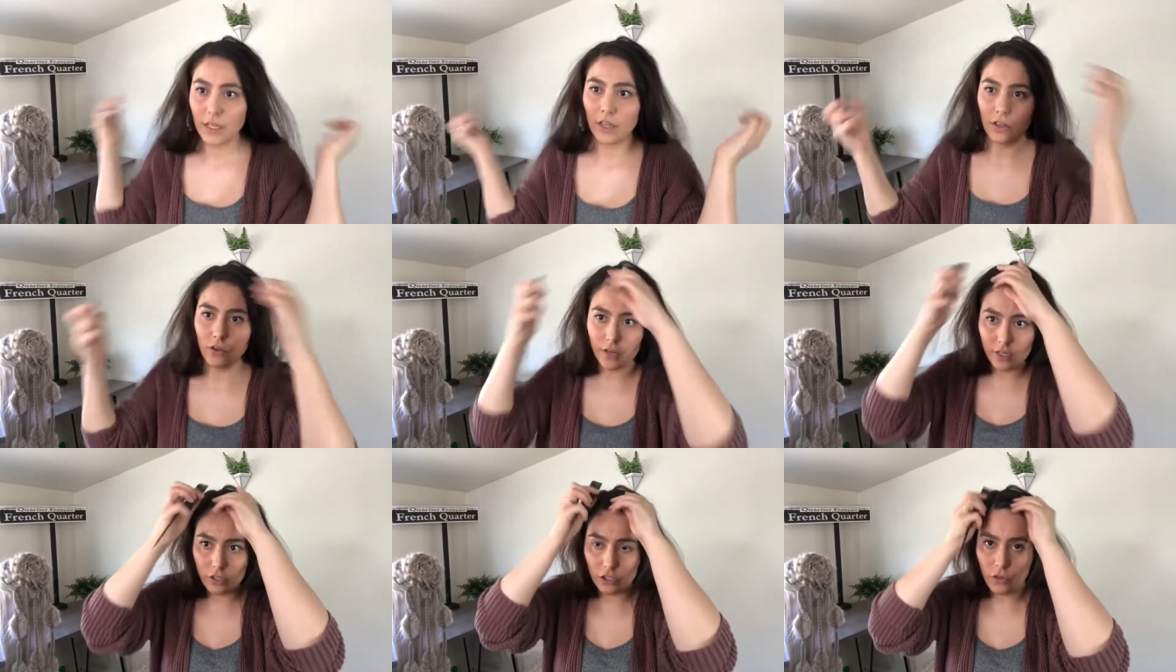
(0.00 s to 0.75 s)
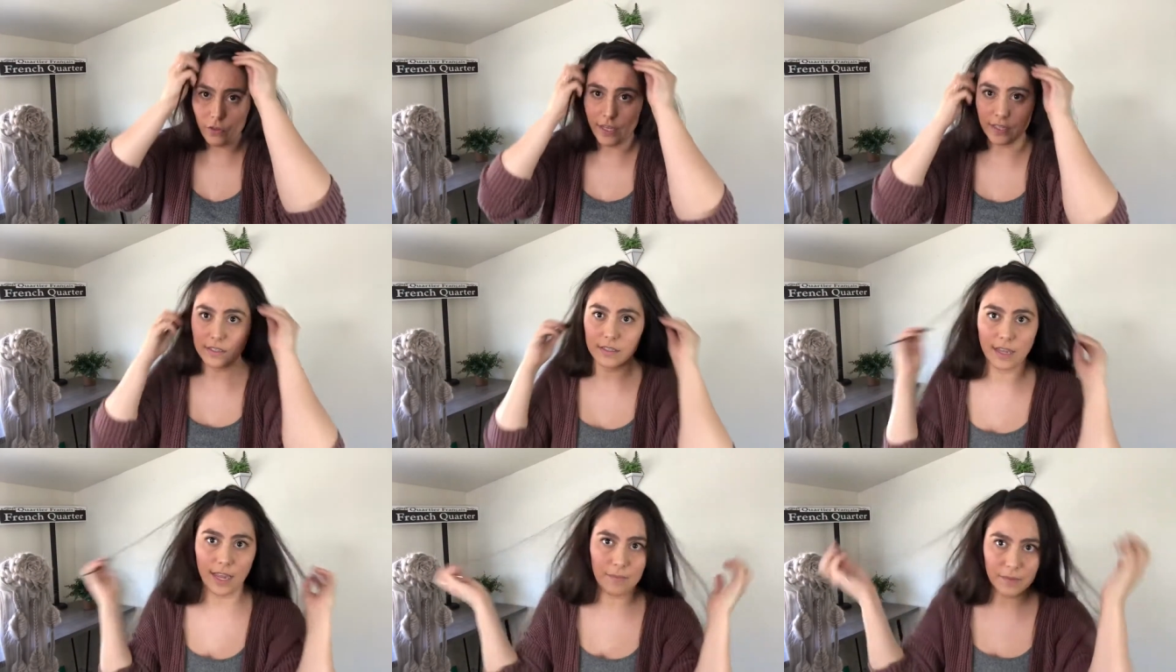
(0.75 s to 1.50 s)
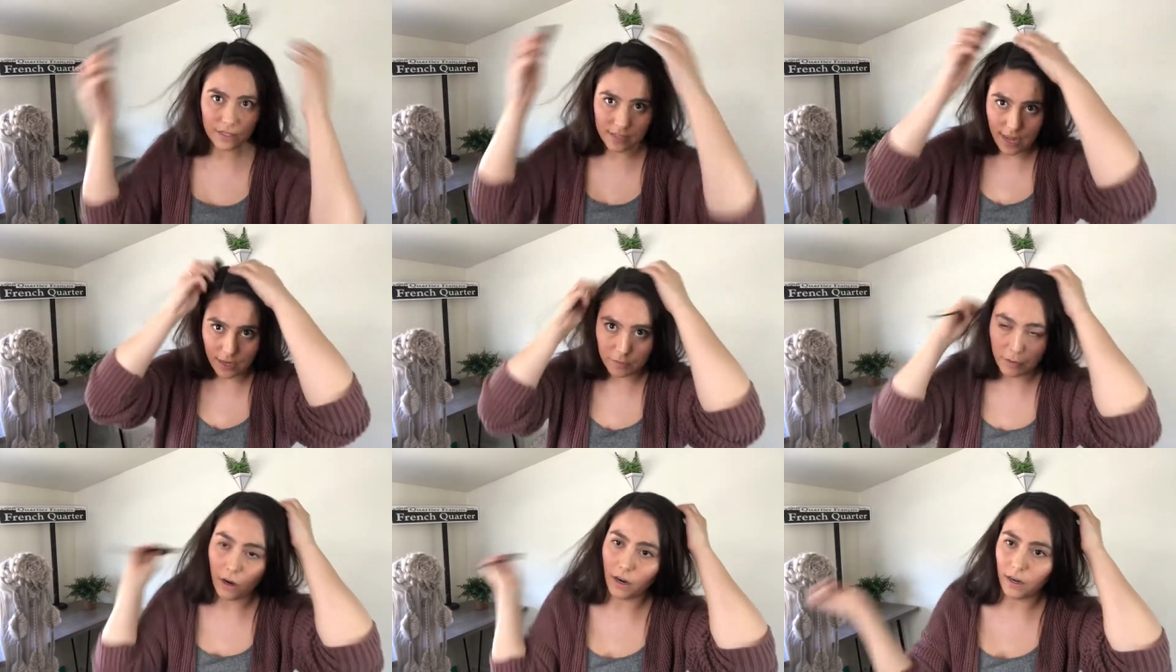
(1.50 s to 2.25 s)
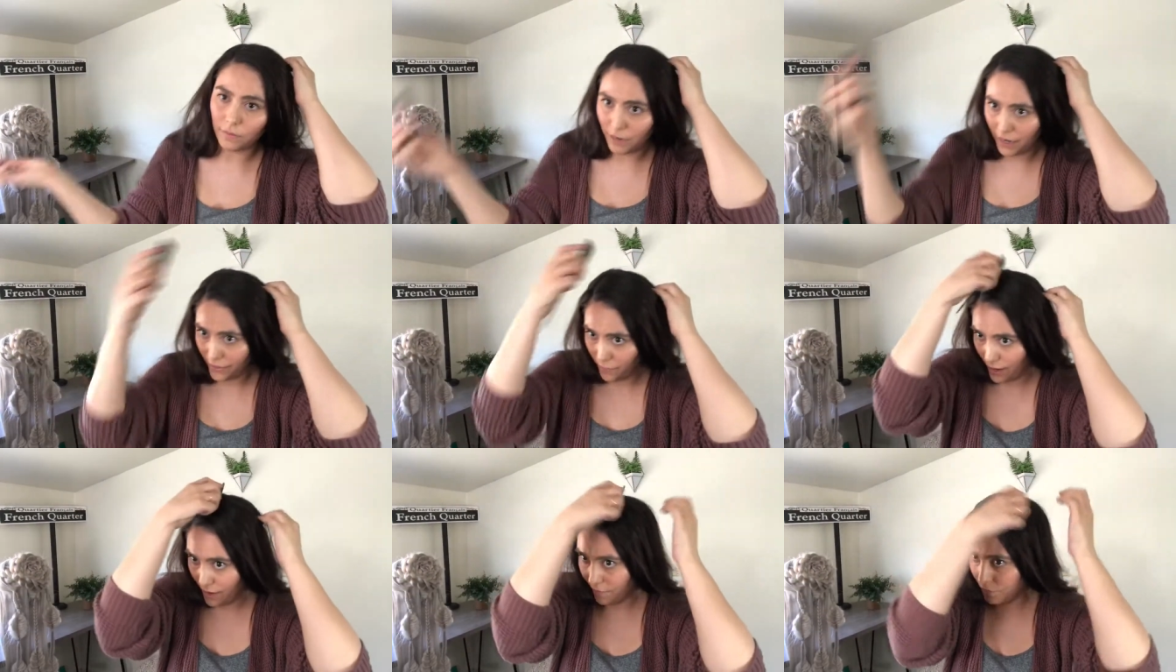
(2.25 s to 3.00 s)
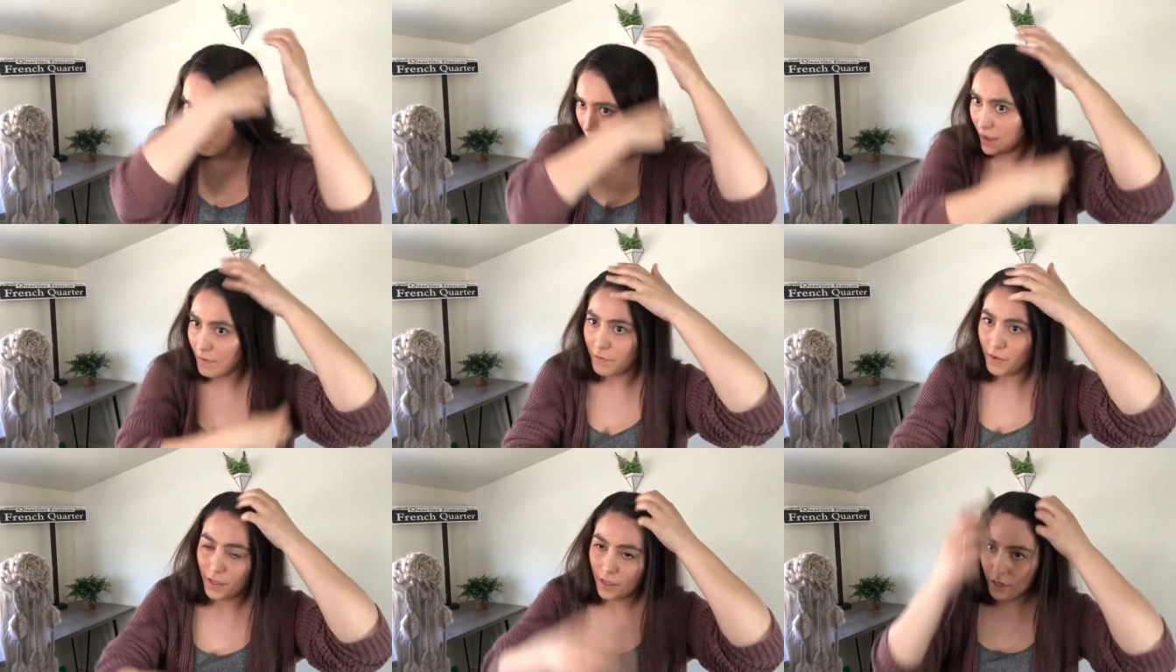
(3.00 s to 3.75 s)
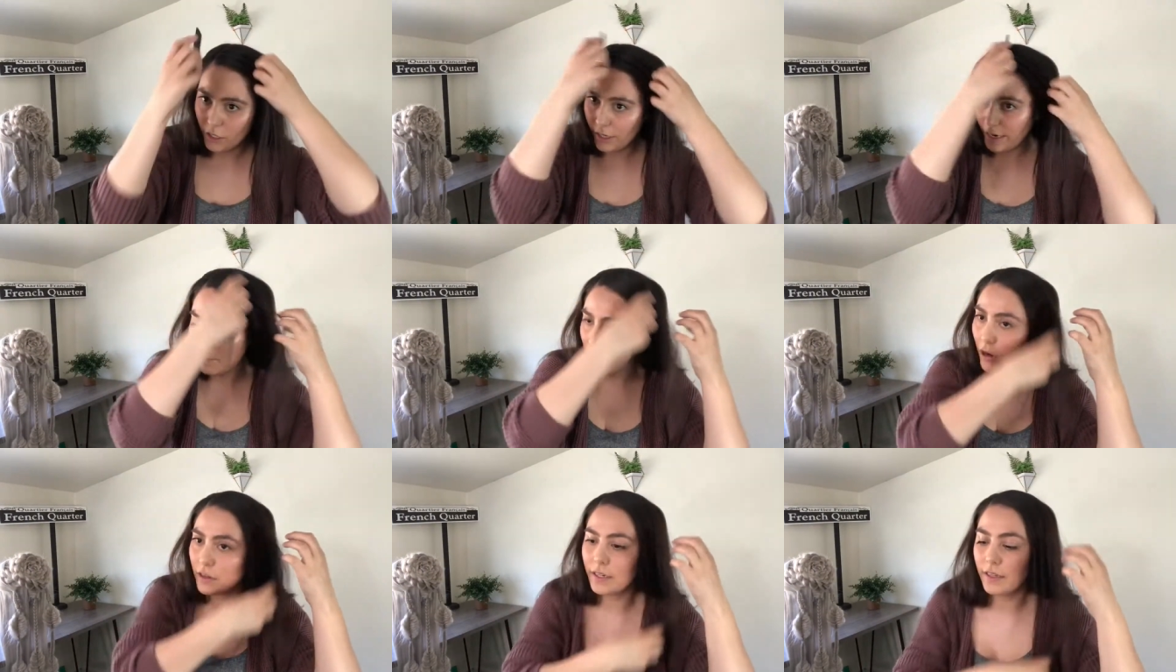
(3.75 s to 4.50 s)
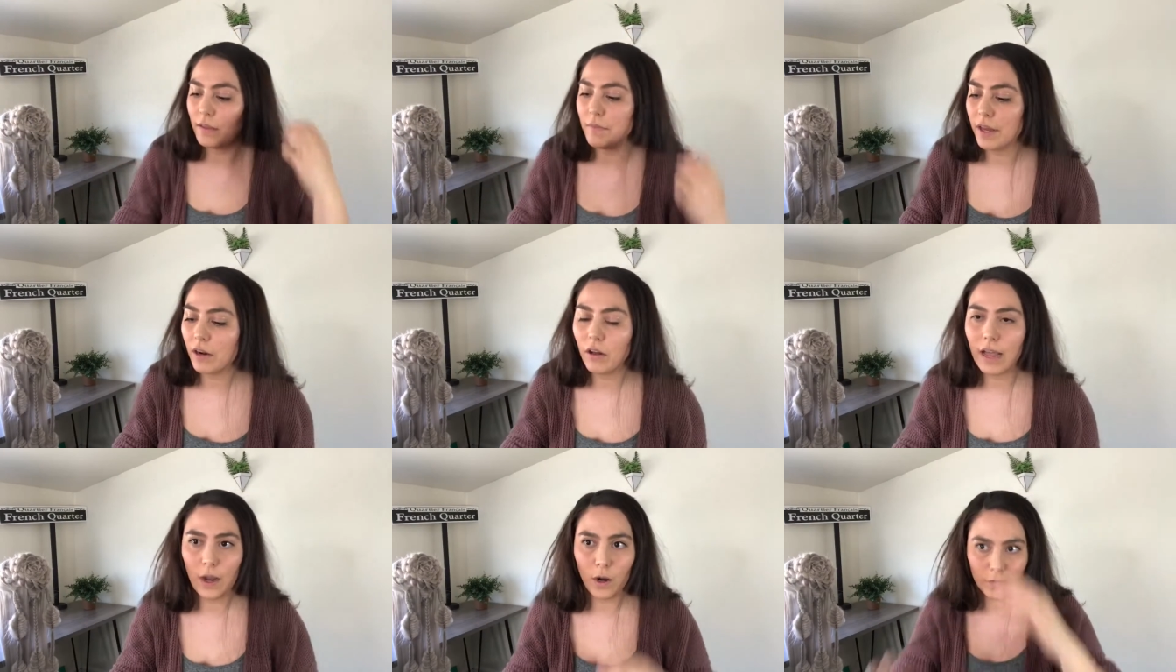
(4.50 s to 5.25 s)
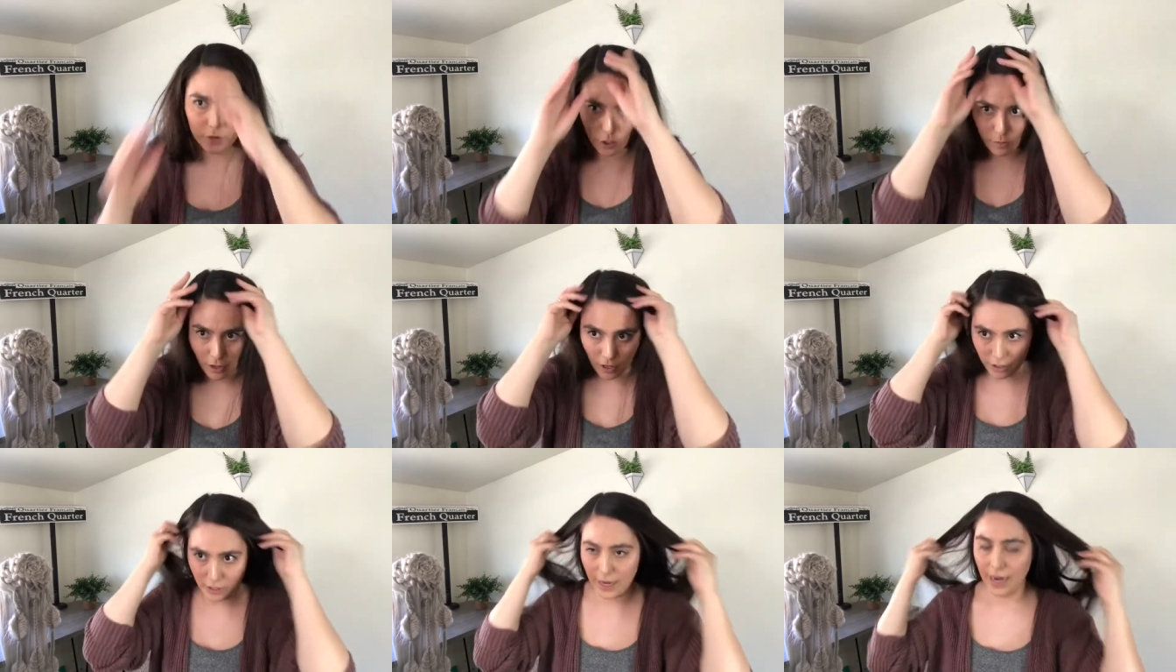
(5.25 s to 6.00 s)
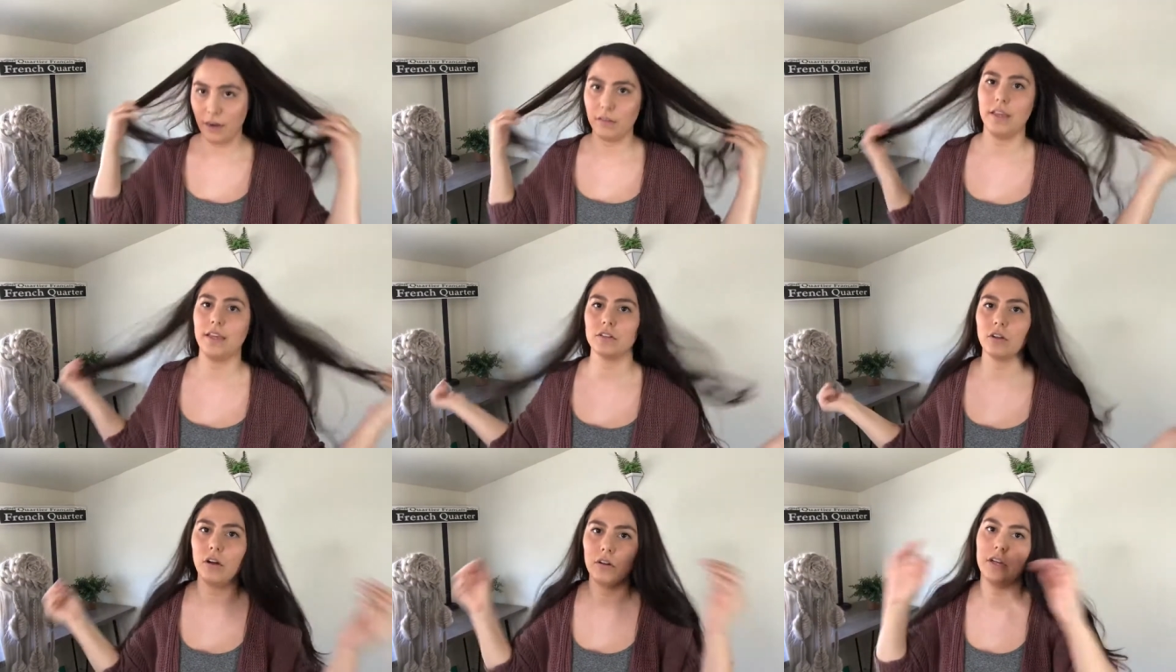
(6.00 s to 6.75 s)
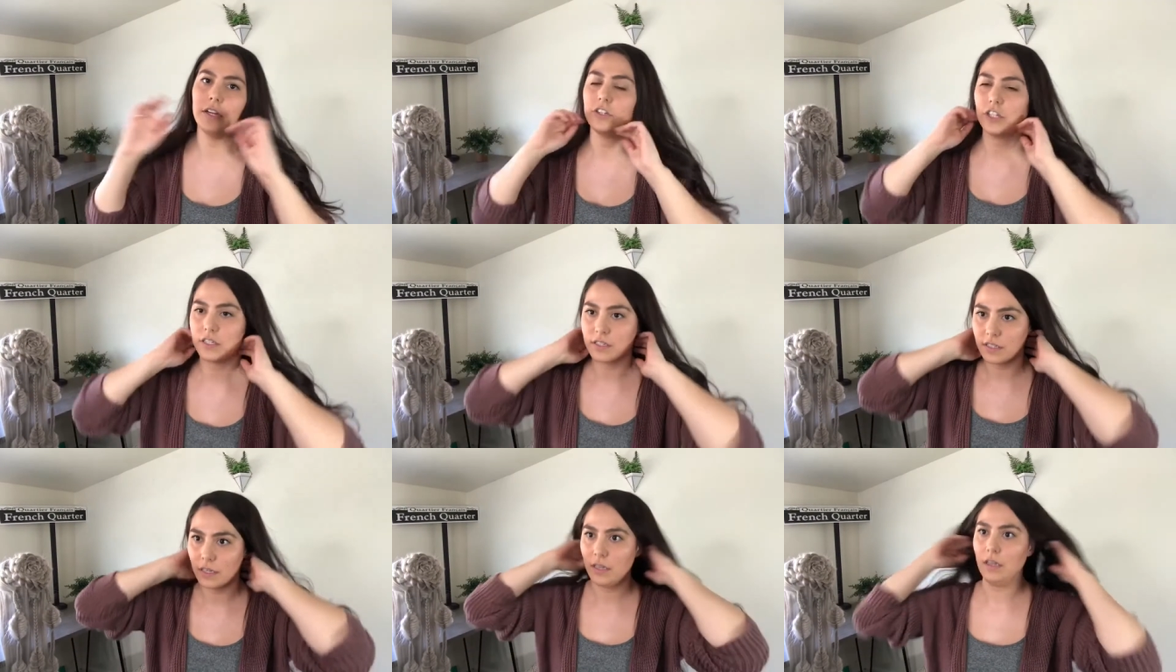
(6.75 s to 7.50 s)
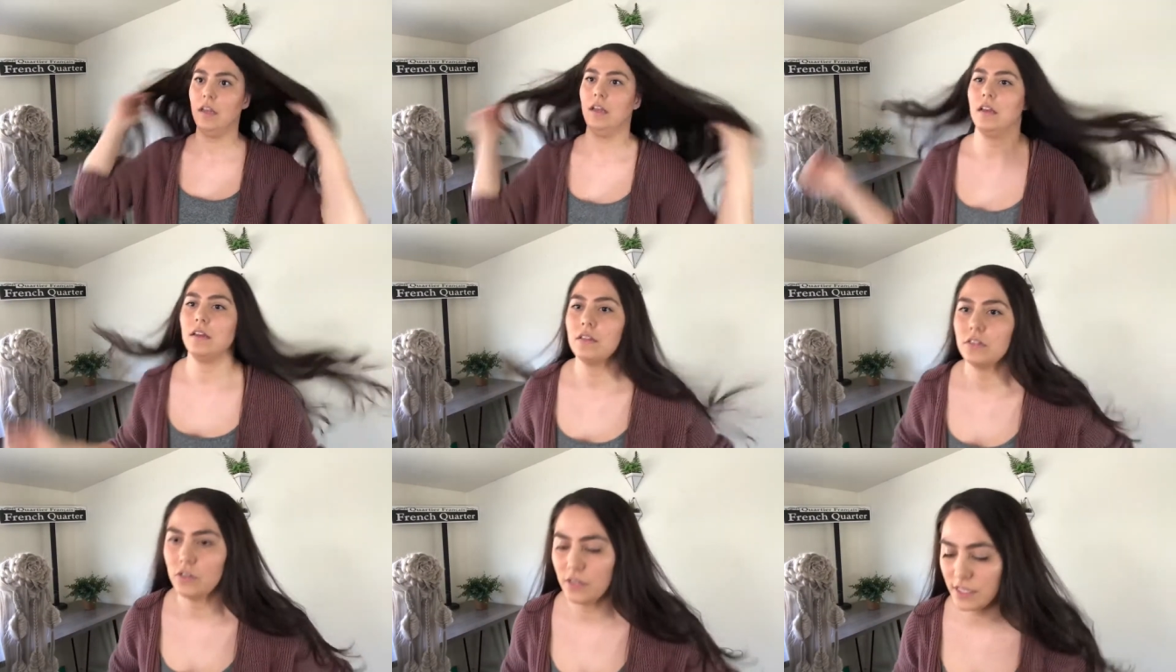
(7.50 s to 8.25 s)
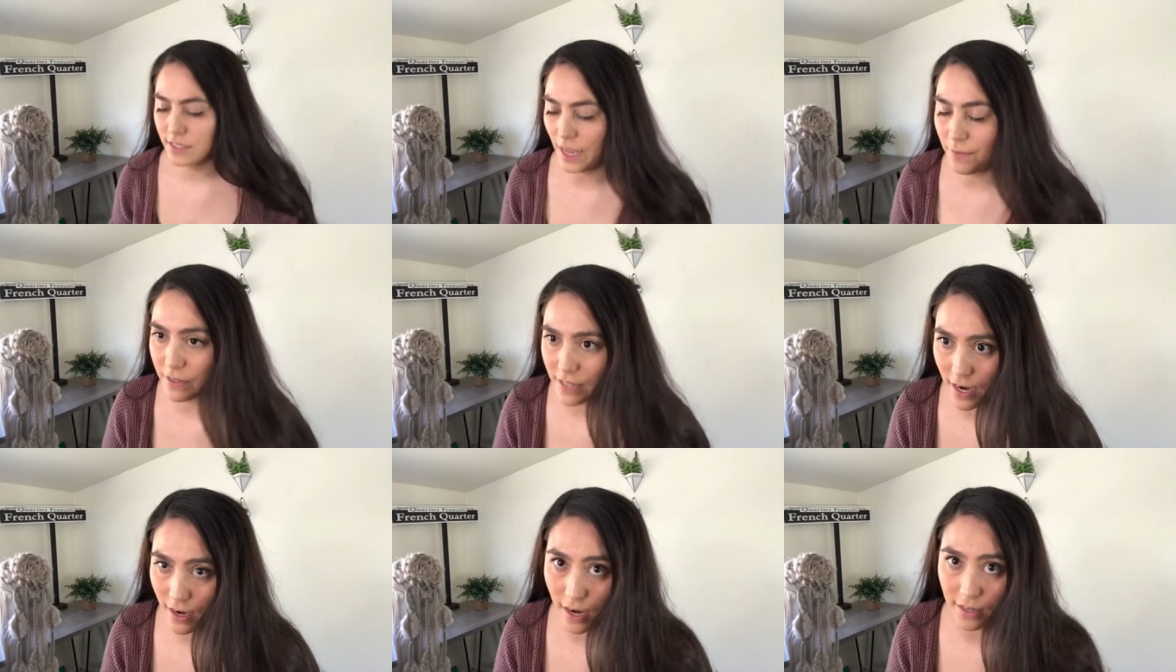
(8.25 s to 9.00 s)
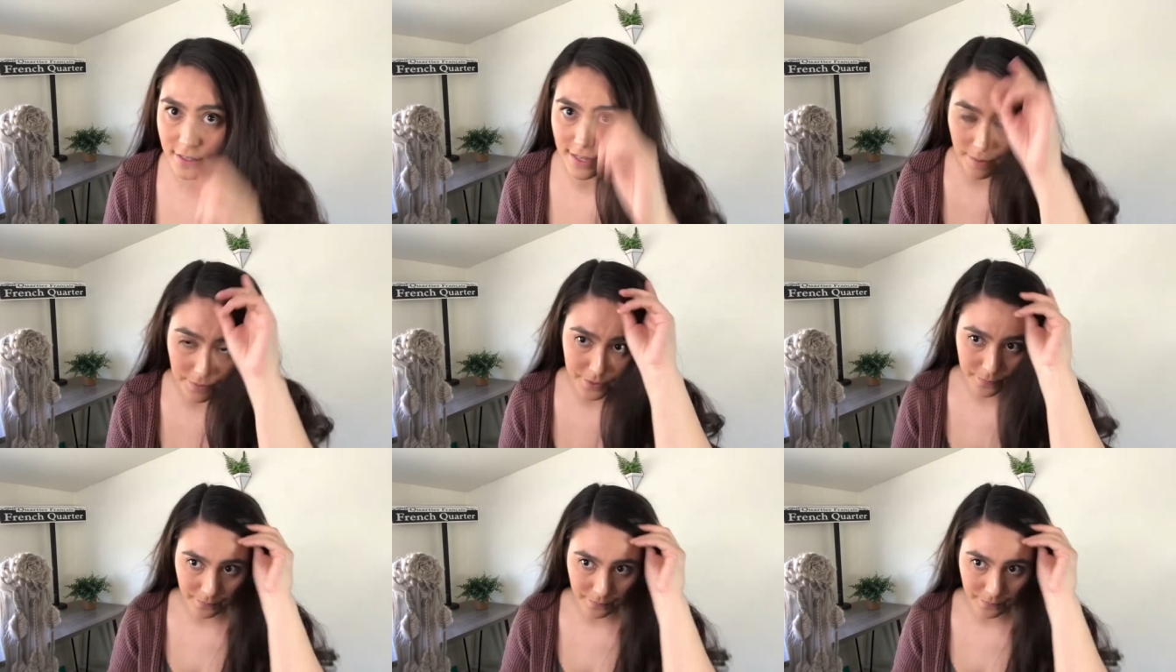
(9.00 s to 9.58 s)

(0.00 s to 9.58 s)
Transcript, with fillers: You can do this same exact part, by the way, if you have your hair parted in the middle, however you part your hair, like it's all good. Just do the same exact concept.